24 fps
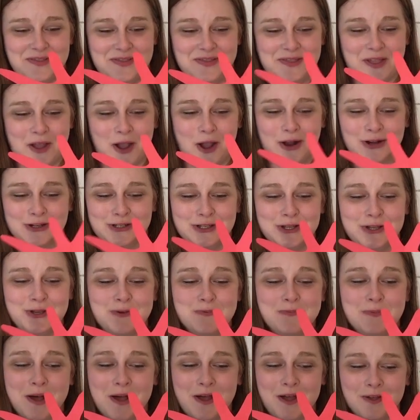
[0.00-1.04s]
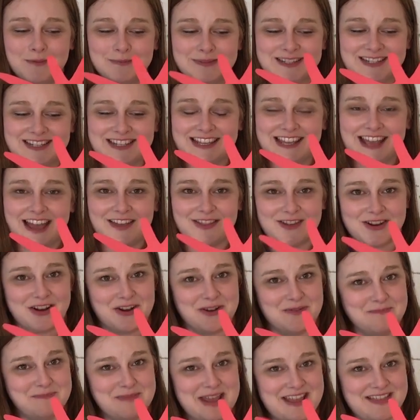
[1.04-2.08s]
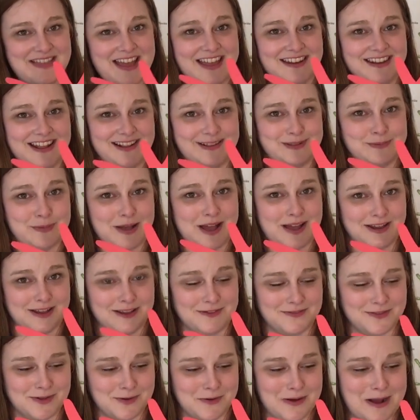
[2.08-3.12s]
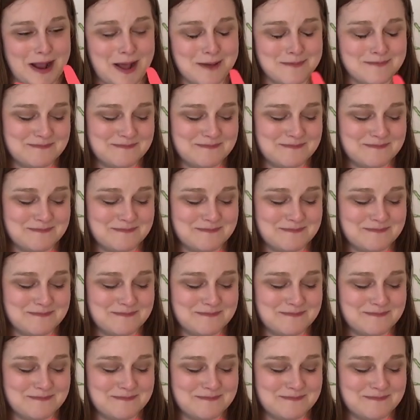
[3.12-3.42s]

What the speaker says: our two palms together make that nice body of the crab.